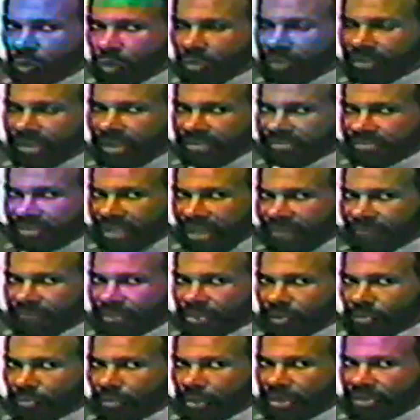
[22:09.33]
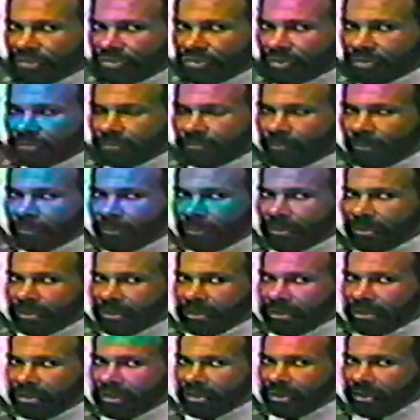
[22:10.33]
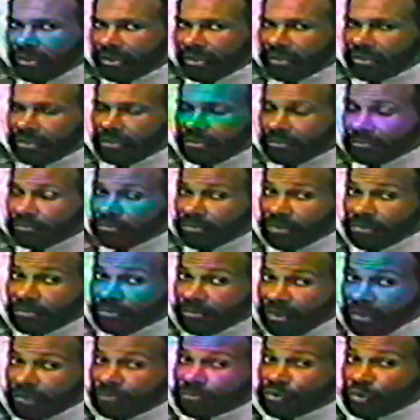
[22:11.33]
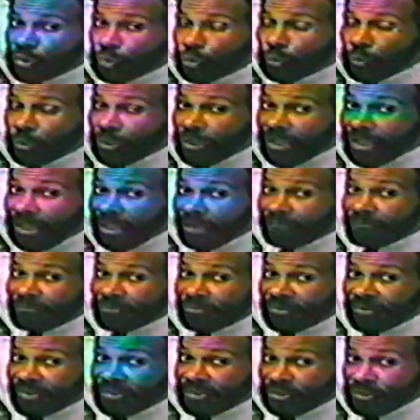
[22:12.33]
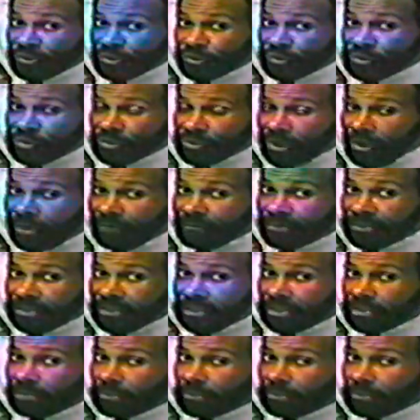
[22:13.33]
on that side of the equation. And thus you will have finished solving the